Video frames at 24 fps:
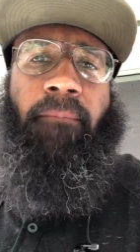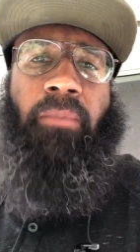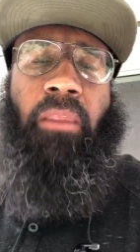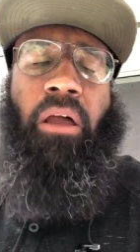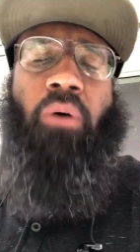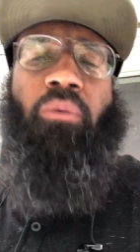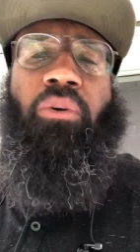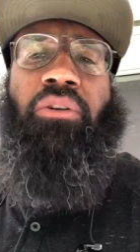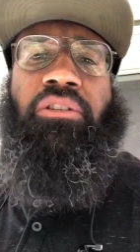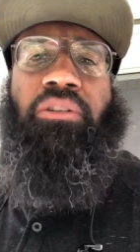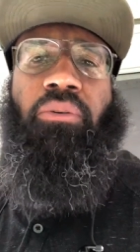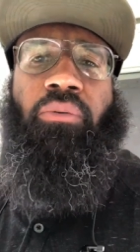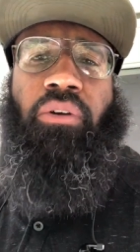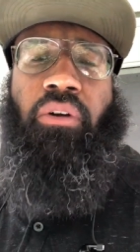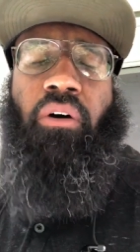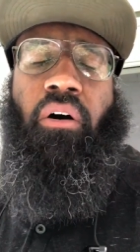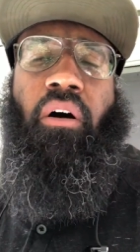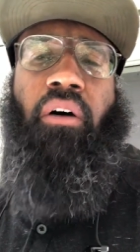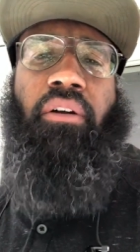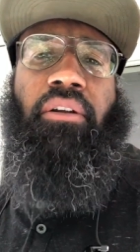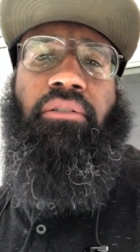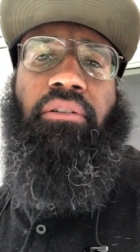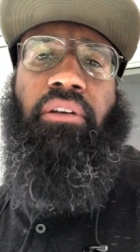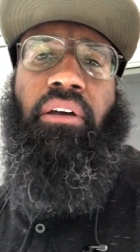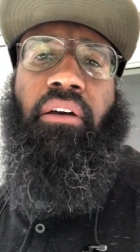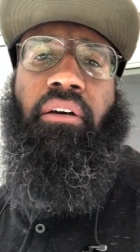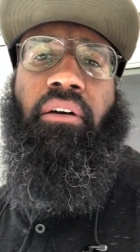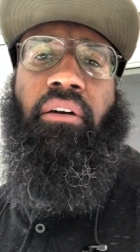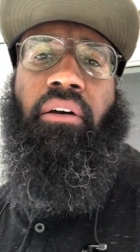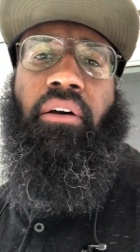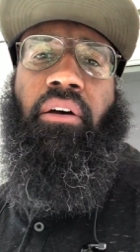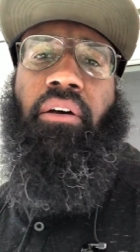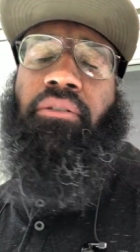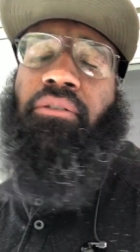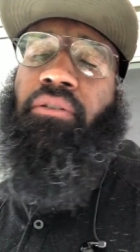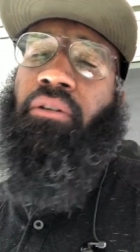I want to see where your heart is at.
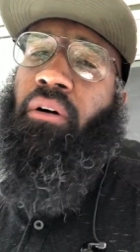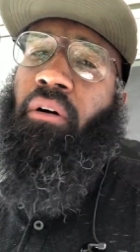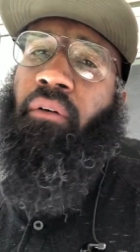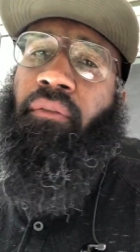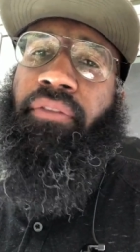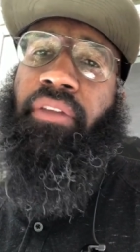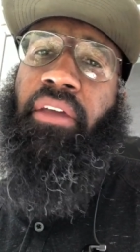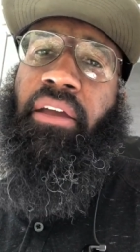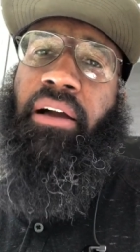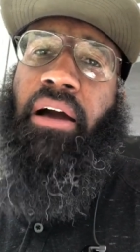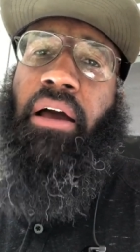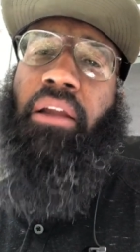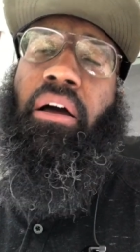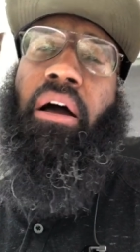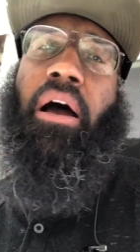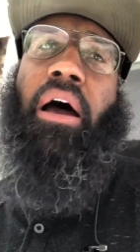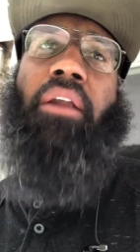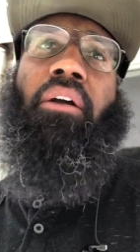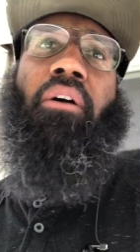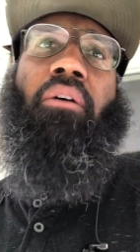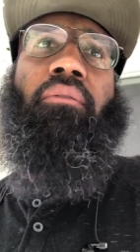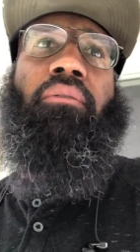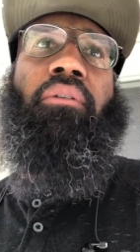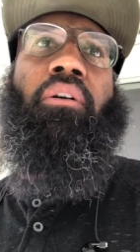So don't think I, I don't